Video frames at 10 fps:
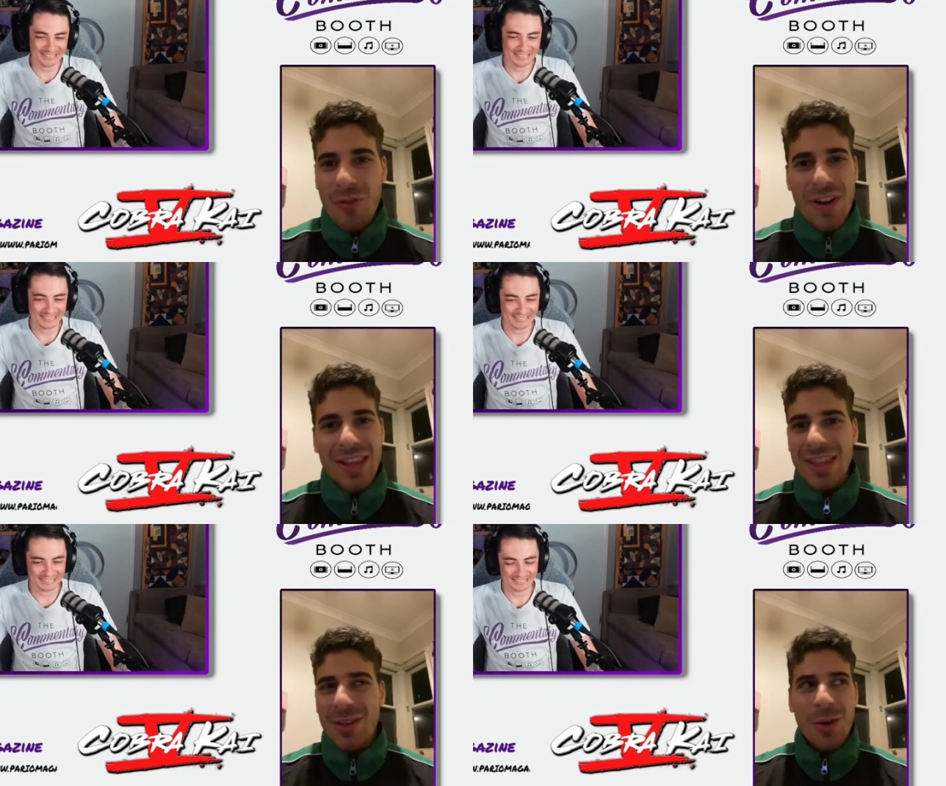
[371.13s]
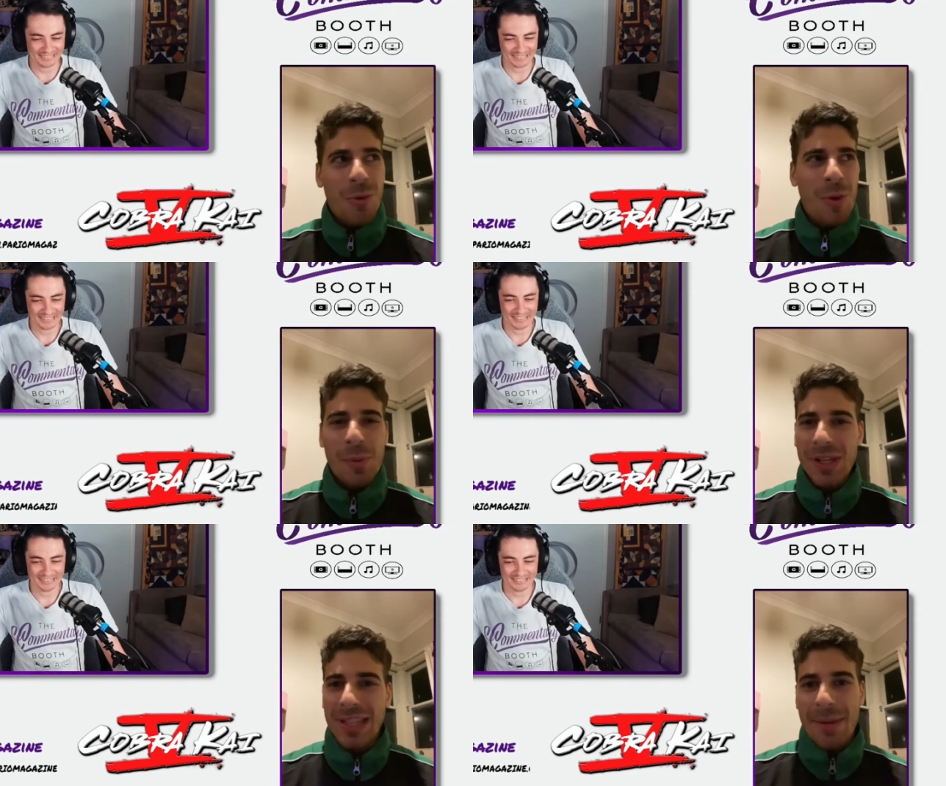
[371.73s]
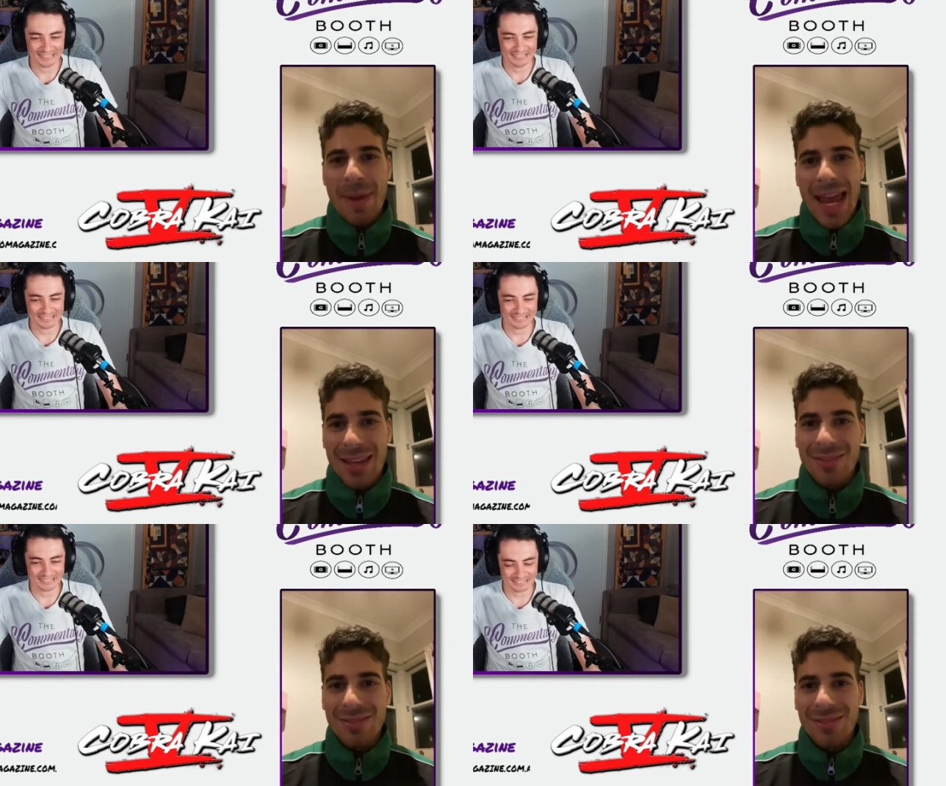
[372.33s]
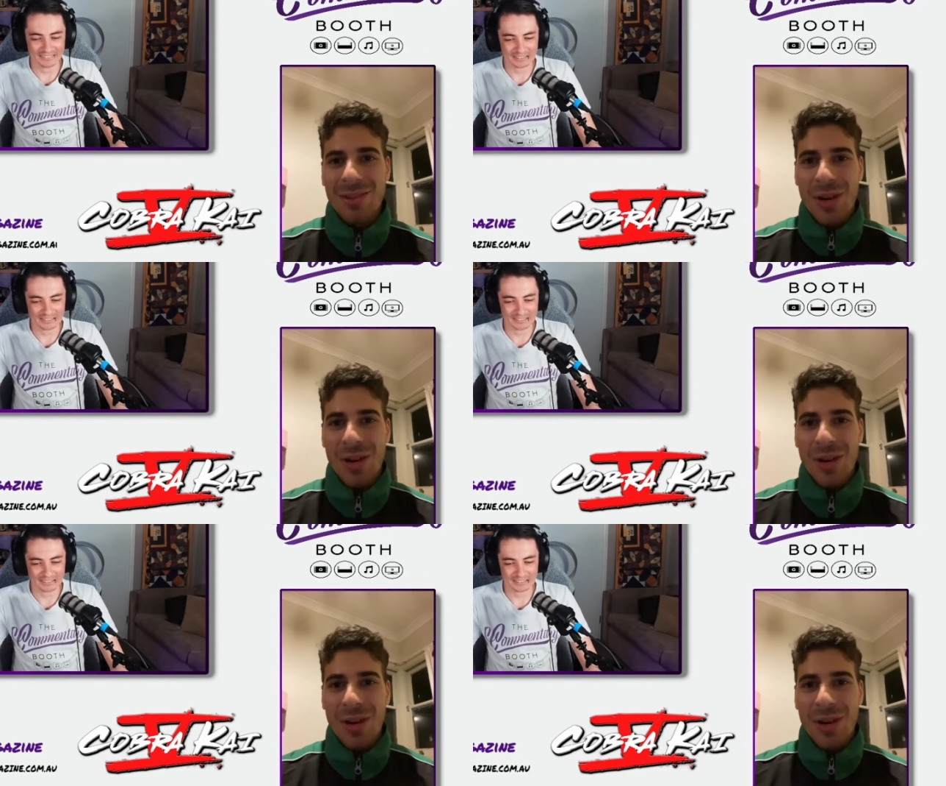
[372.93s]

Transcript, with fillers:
Speaker 1: if anything, you know, we're pretty laid back you know